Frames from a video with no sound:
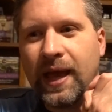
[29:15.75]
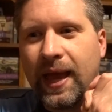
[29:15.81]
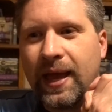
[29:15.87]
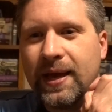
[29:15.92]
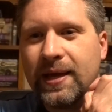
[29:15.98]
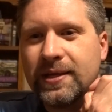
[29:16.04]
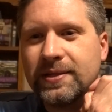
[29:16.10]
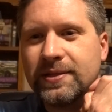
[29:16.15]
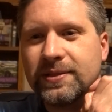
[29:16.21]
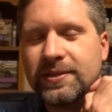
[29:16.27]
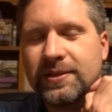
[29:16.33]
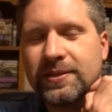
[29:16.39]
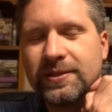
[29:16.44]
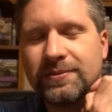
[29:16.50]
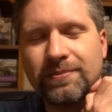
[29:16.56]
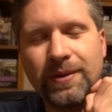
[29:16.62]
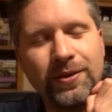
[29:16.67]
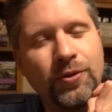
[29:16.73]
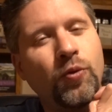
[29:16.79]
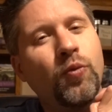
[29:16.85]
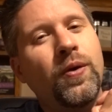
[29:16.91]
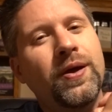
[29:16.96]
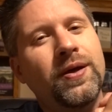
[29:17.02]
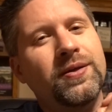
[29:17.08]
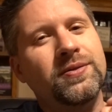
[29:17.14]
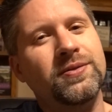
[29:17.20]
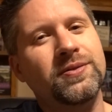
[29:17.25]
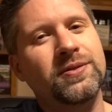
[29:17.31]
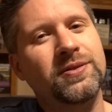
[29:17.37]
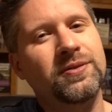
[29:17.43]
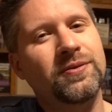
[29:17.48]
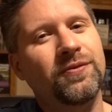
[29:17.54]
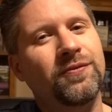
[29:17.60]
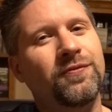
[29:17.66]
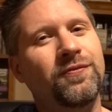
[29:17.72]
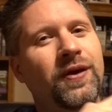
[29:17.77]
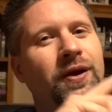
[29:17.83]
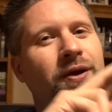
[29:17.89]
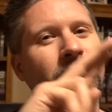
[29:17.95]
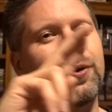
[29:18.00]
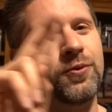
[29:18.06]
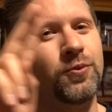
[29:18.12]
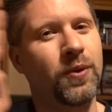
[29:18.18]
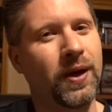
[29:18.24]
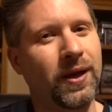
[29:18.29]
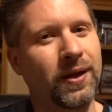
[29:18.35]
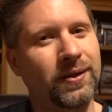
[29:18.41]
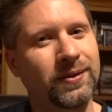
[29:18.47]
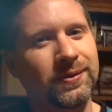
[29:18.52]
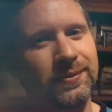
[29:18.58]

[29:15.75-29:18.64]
and may the winds fare you well.